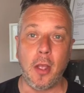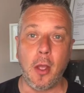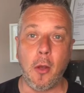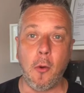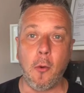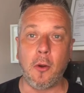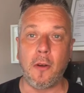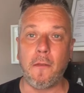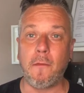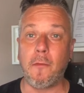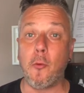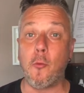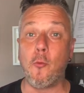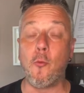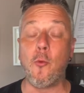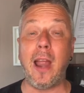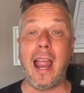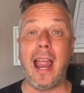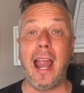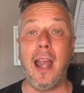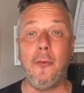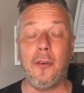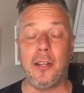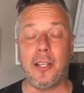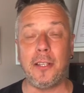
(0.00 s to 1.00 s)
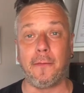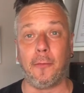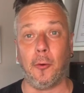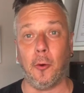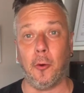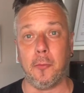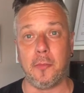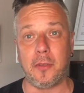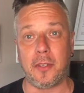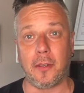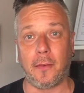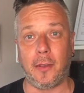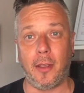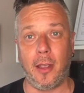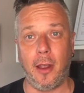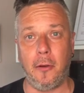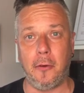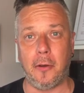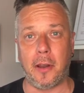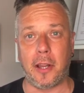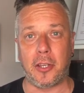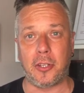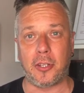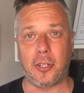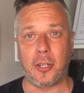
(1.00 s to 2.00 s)
one of the rarest forms of
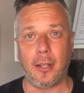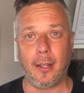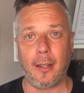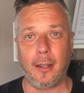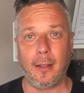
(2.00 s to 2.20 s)
courage.